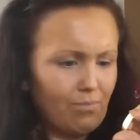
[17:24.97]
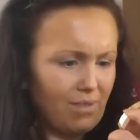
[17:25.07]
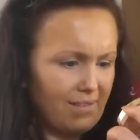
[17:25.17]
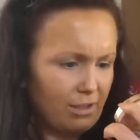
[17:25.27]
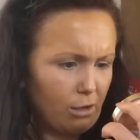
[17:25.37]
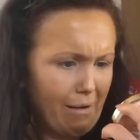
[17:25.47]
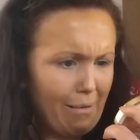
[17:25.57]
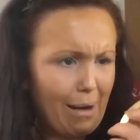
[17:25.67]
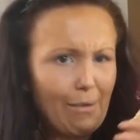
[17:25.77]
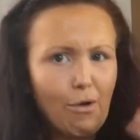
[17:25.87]
That's the right
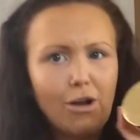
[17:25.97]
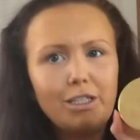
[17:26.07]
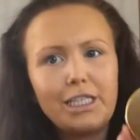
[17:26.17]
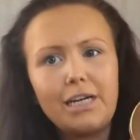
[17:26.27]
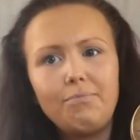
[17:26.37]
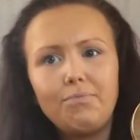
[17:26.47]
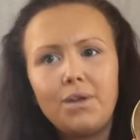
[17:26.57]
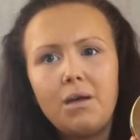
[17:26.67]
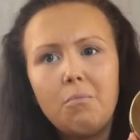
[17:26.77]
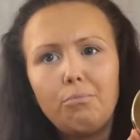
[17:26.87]
way around, yeah.
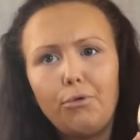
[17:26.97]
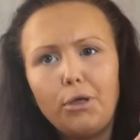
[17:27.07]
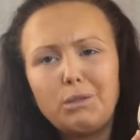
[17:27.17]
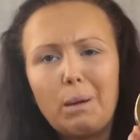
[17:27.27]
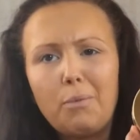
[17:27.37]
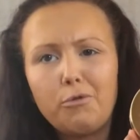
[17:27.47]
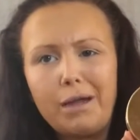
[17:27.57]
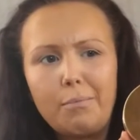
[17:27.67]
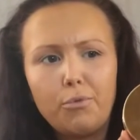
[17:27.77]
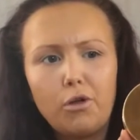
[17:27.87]
Bronze Whip
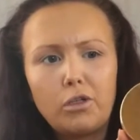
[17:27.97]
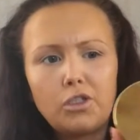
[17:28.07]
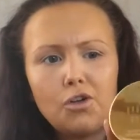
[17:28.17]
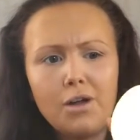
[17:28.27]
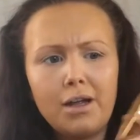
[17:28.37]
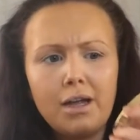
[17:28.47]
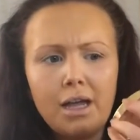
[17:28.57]
cream bronzer.